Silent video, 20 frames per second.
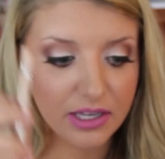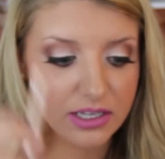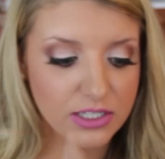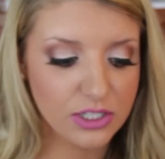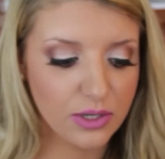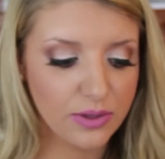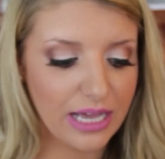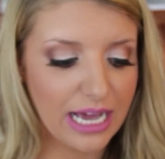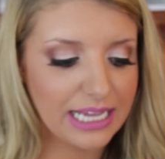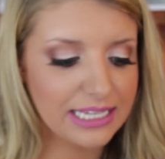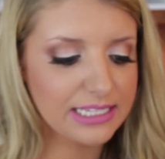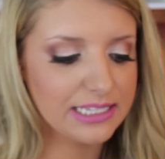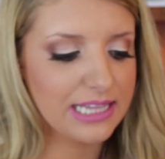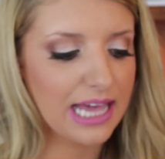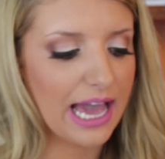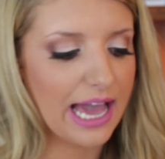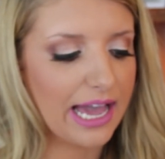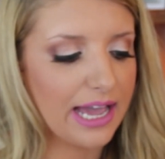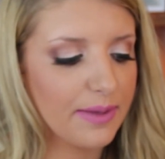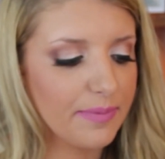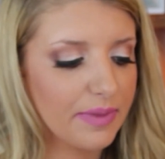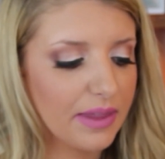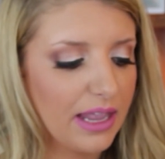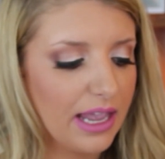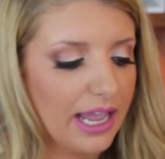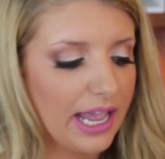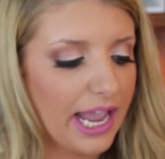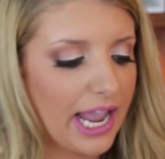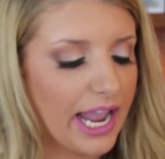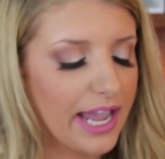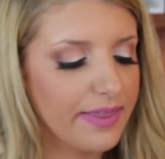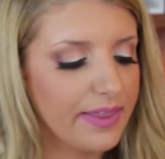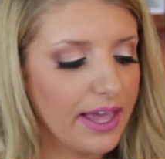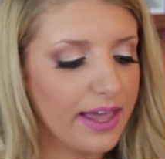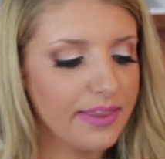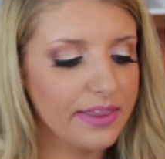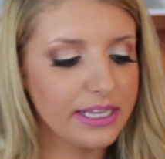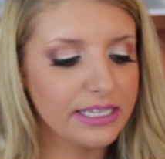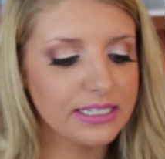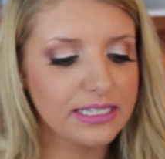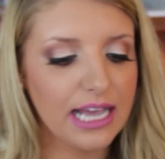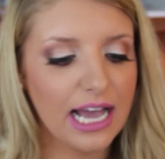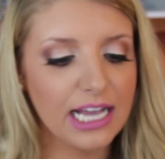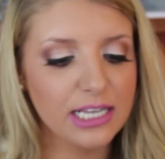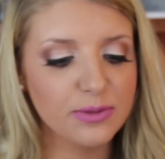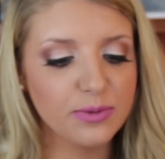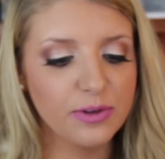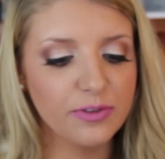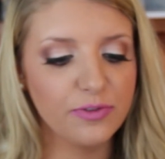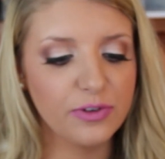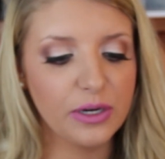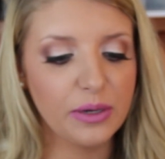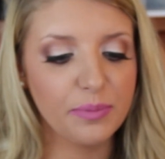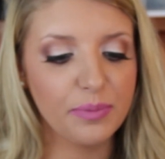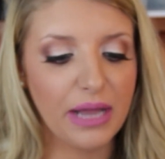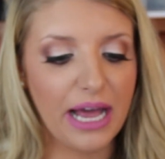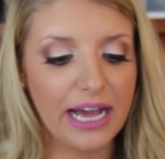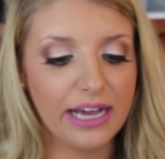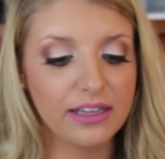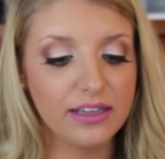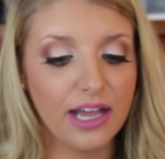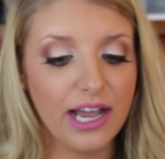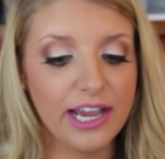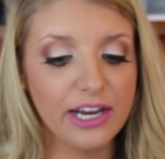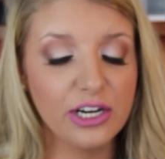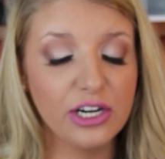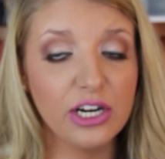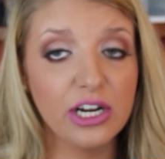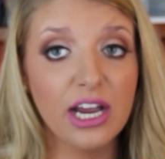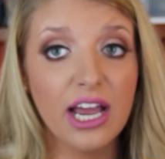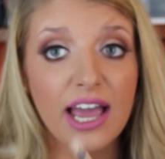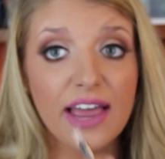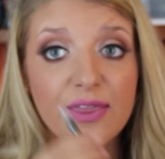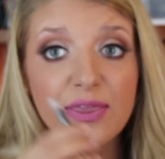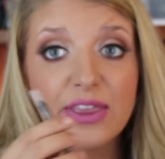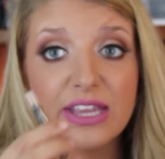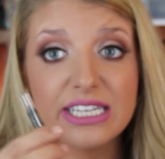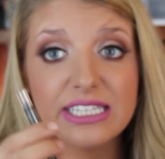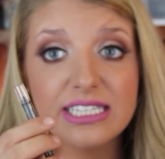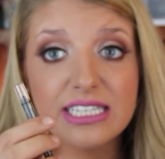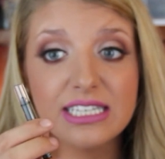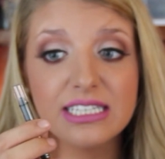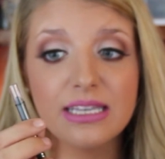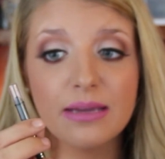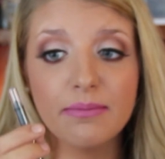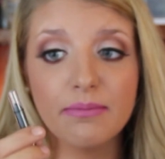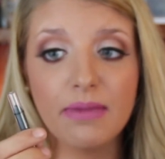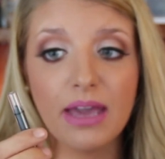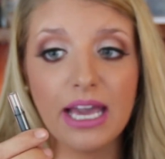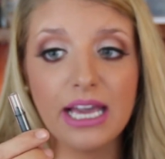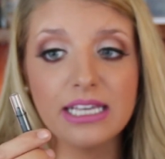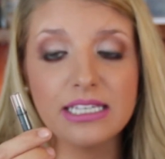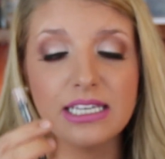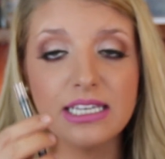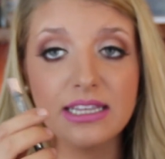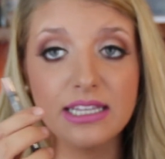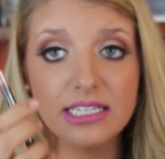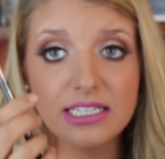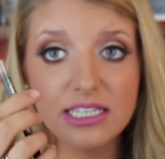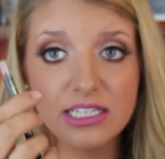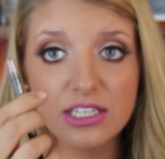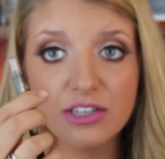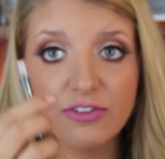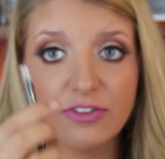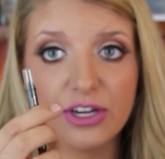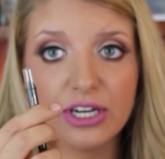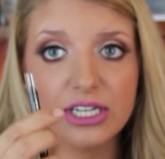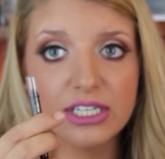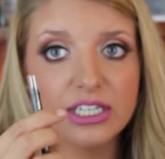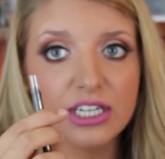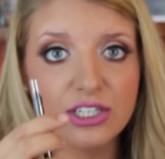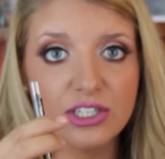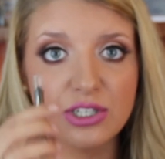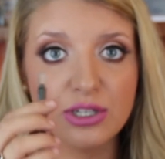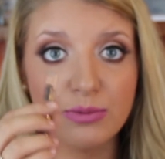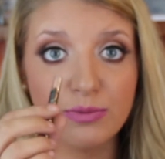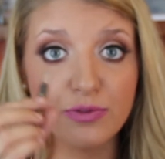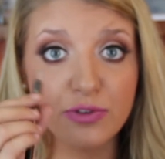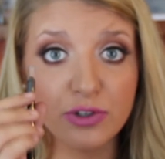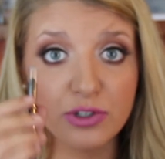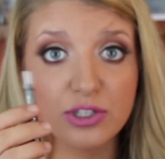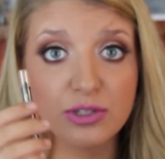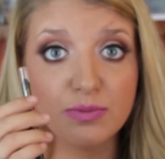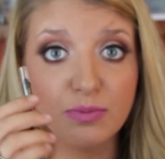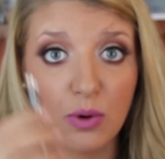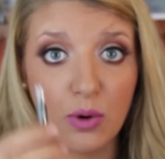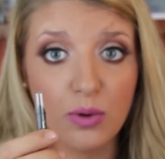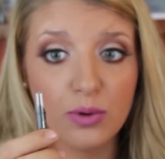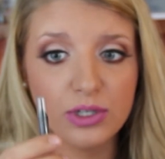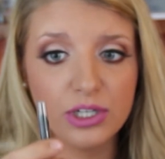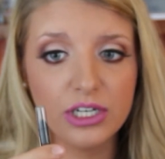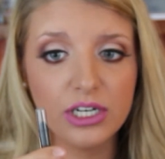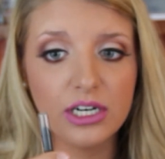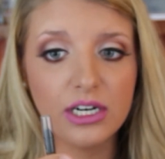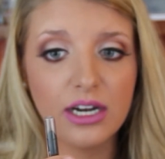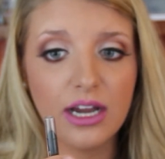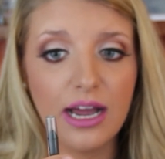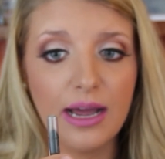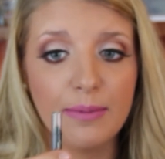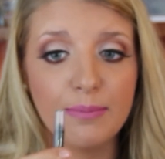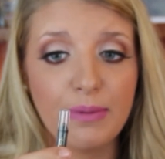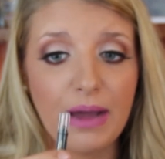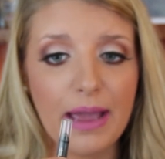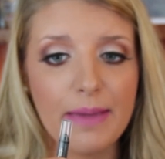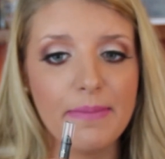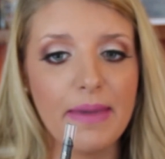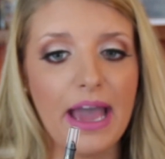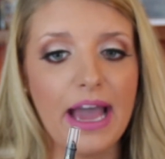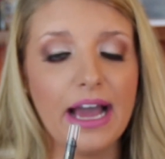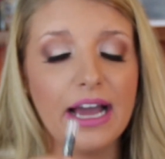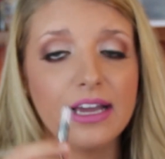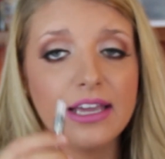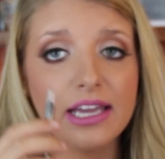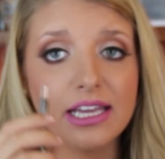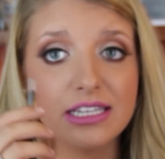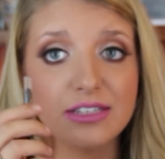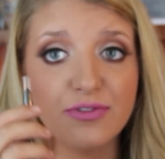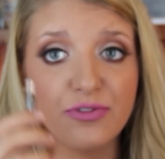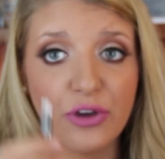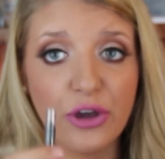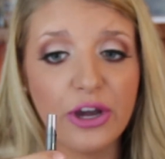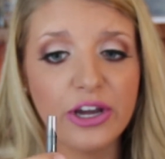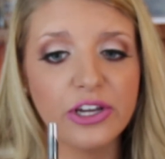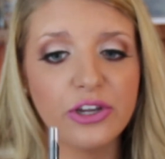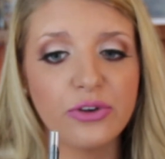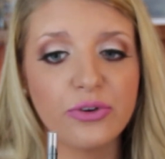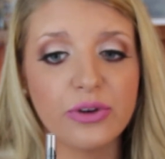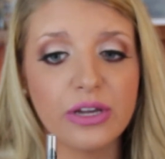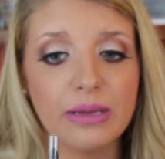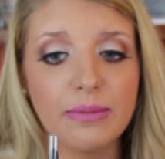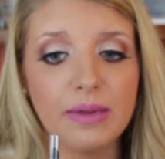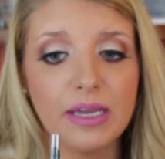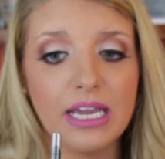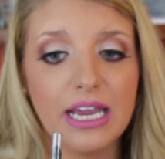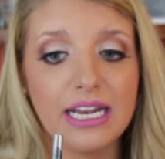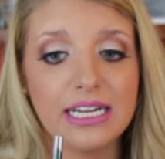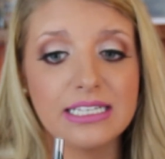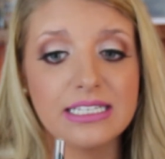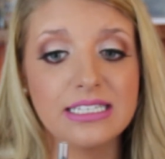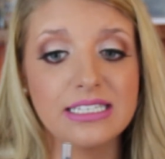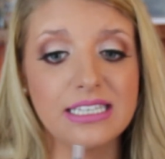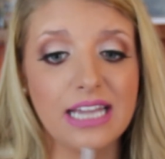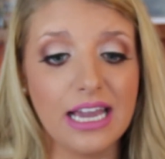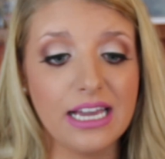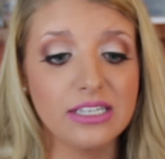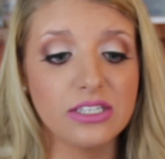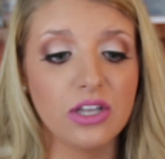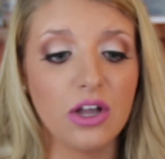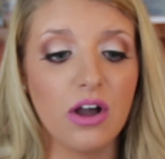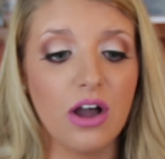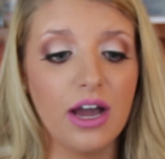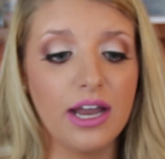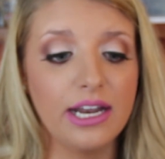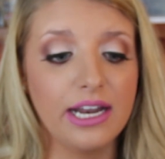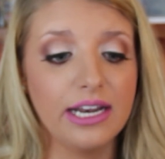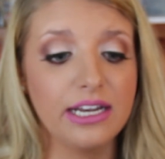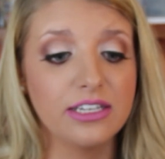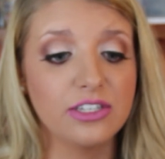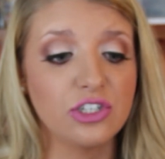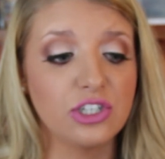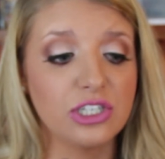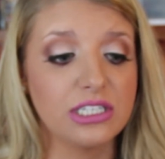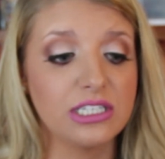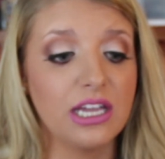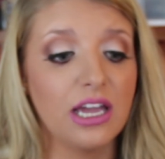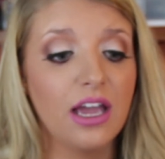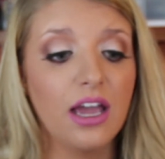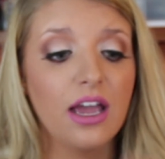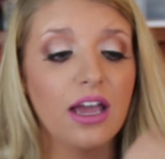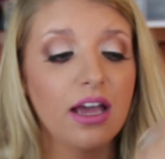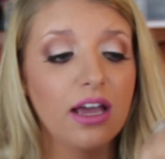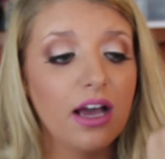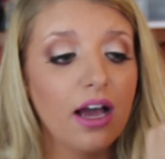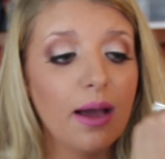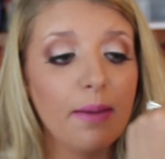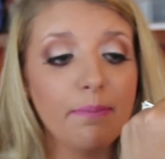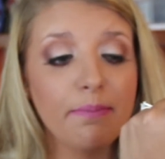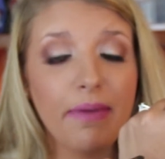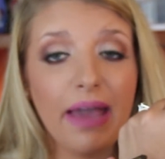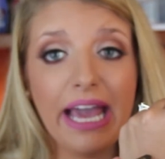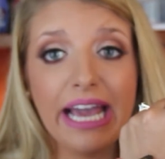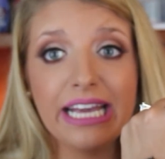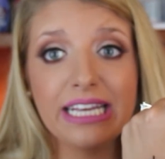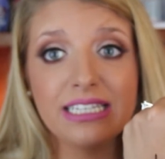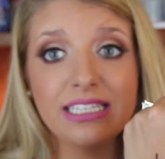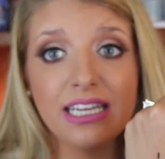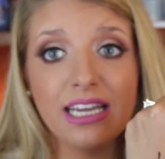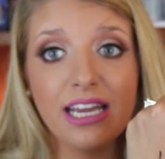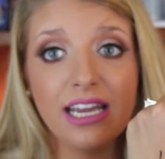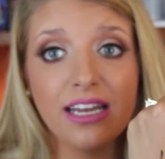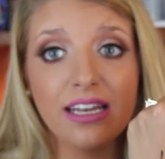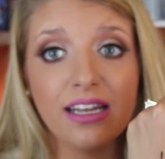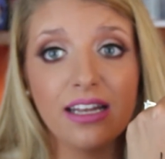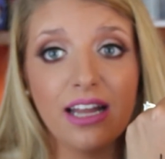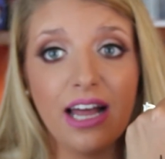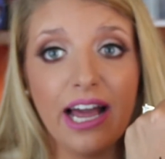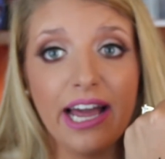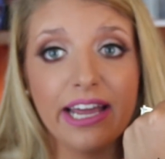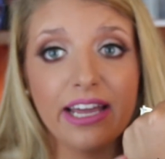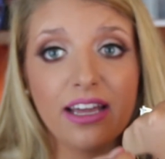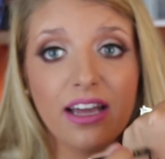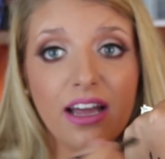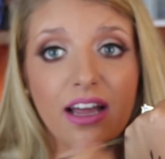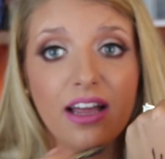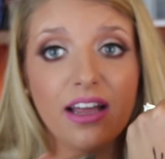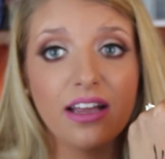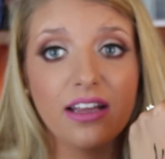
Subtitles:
So that's that. And then this last one for a black liner. This is amazing. This is a very good dupe for Smolder by MAC. It's very creamy and it stays on and it's just amazing. Like,